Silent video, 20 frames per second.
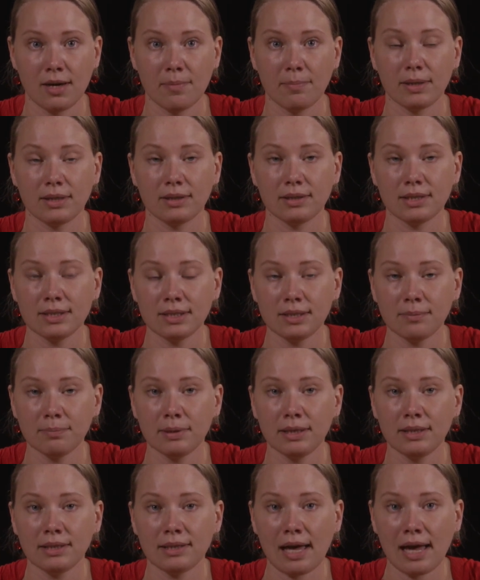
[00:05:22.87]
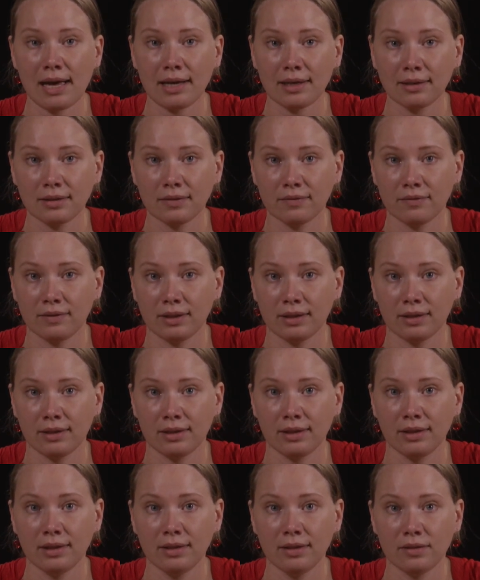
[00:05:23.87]
participate actively
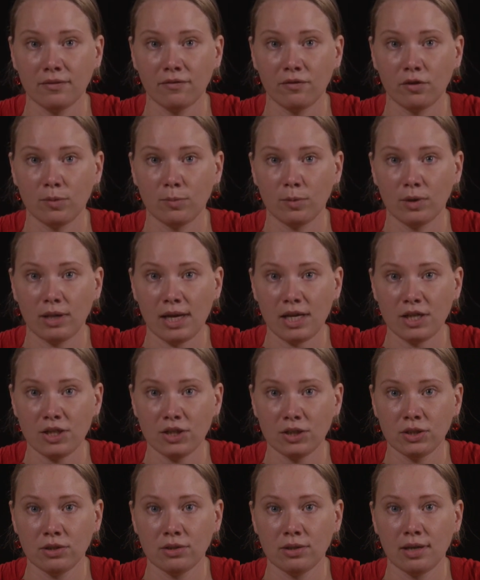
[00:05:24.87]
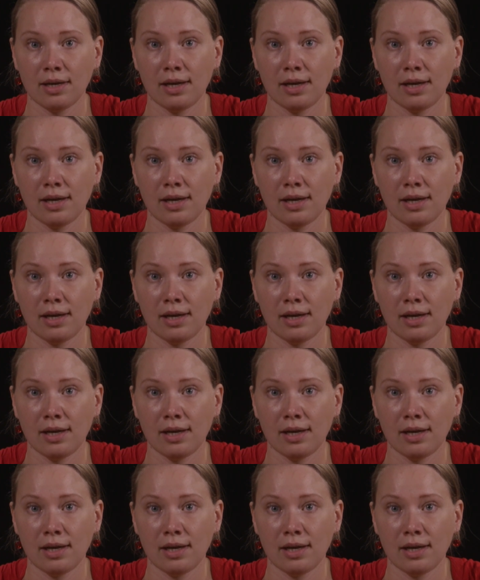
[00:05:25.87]
in the formulation